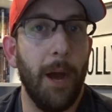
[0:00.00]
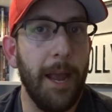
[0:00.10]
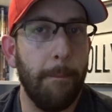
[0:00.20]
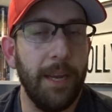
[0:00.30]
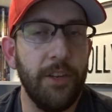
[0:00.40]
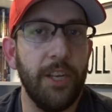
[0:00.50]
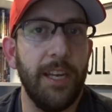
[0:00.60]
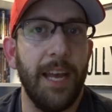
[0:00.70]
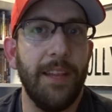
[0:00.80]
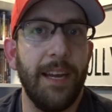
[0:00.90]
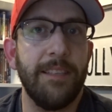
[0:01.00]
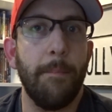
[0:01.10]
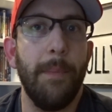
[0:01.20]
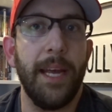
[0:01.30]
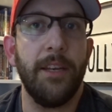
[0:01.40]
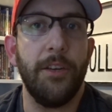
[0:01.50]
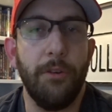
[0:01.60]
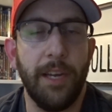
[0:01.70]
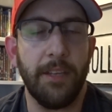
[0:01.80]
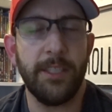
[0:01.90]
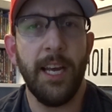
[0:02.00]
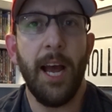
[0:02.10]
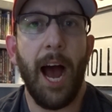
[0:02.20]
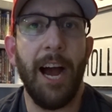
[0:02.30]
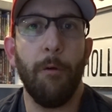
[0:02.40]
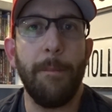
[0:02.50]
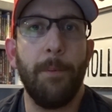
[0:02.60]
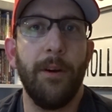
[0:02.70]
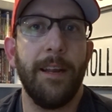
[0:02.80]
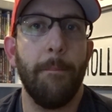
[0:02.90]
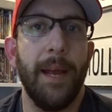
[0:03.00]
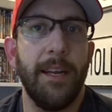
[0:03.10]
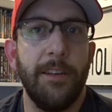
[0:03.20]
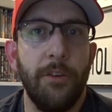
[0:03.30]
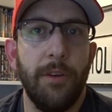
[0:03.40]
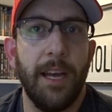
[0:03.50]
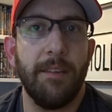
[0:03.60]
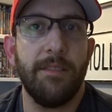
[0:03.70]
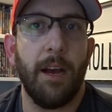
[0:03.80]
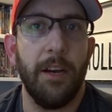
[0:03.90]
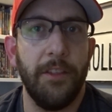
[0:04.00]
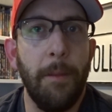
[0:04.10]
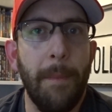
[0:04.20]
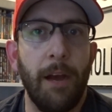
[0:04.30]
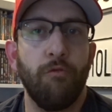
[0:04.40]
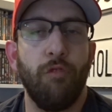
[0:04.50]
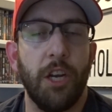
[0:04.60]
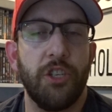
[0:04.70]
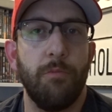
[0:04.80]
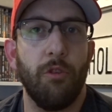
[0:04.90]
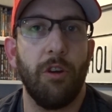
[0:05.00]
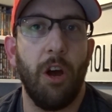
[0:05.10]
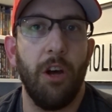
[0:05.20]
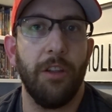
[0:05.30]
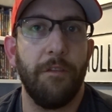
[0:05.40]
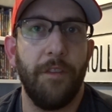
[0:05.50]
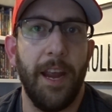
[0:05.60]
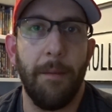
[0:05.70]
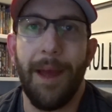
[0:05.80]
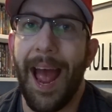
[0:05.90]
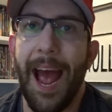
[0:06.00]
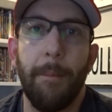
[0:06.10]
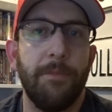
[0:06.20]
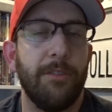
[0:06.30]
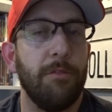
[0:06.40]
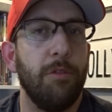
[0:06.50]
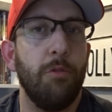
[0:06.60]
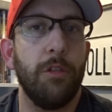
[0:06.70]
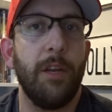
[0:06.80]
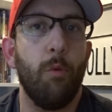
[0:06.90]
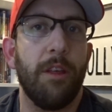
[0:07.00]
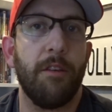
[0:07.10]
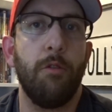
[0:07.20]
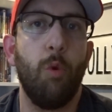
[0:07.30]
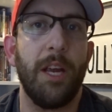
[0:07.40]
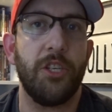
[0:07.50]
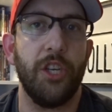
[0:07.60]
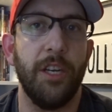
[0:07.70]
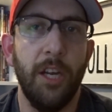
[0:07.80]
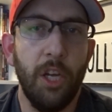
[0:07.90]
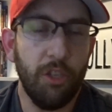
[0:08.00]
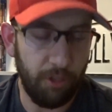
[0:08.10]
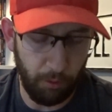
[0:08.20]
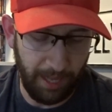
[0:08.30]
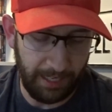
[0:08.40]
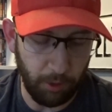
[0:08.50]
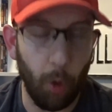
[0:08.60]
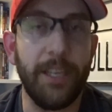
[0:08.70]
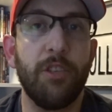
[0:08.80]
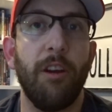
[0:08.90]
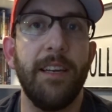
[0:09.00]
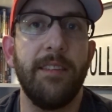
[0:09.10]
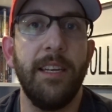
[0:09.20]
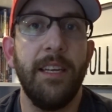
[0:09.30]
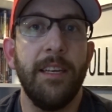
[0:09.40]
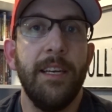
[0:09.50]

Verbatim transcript: my opinion, and that is Amanda Nunes. I would put Amanda Nunes on the Mount Rushmore Hall of Fame absolutely without question. So that's Royce Gracie